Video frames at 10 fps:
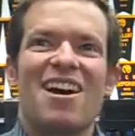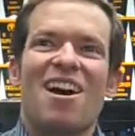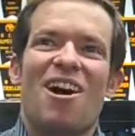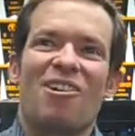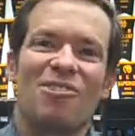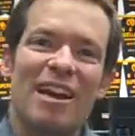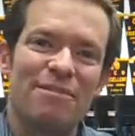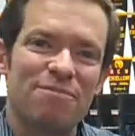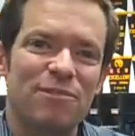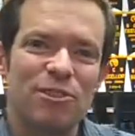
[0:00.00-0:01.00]
All right,
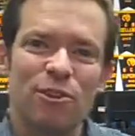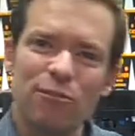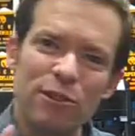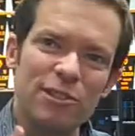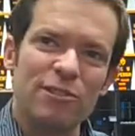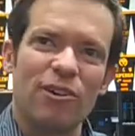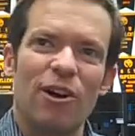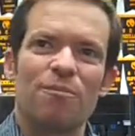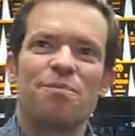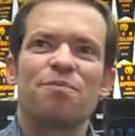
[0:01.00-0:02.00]
so first of
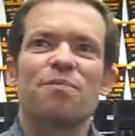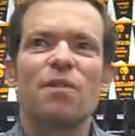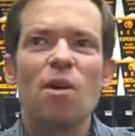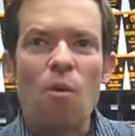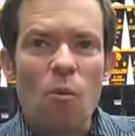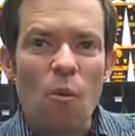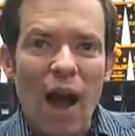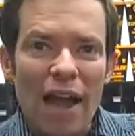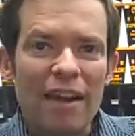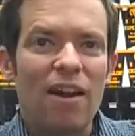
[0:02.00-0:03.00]
all,
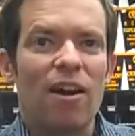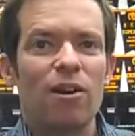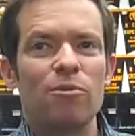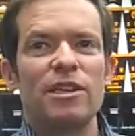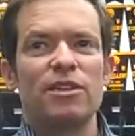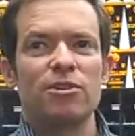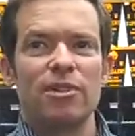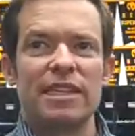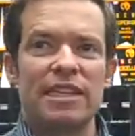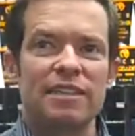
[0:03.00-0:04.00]
why are we
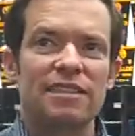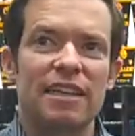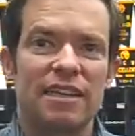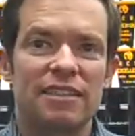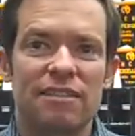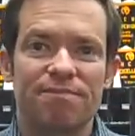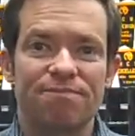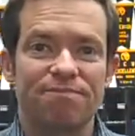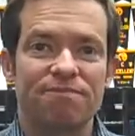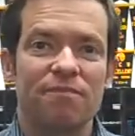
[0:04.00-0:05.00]
doing these things?
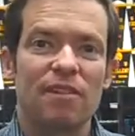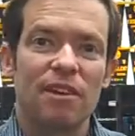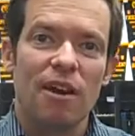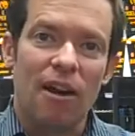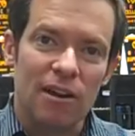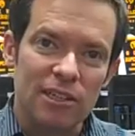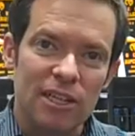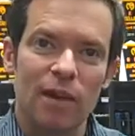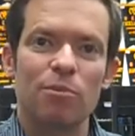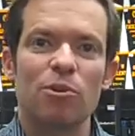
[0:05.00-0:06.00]
Our
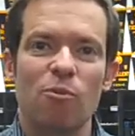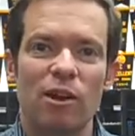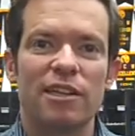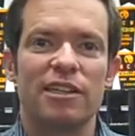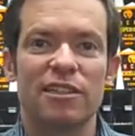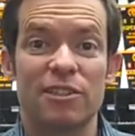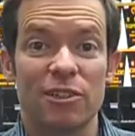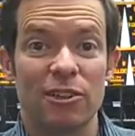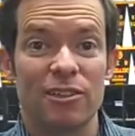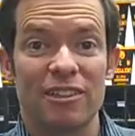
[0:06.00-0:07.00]
number one
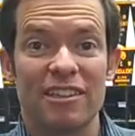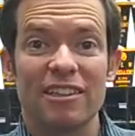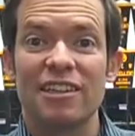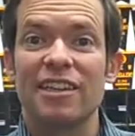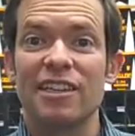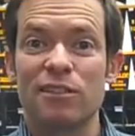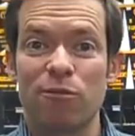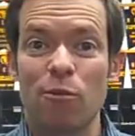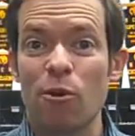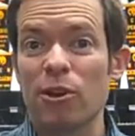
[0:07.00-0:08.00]
concern is
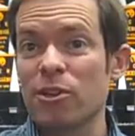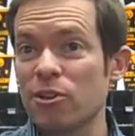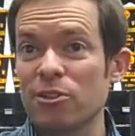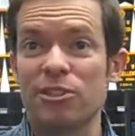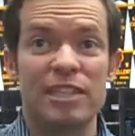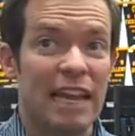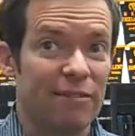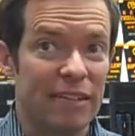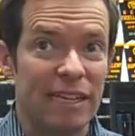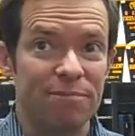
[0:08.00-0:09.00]
for your
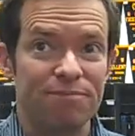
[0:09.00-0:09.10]
safety.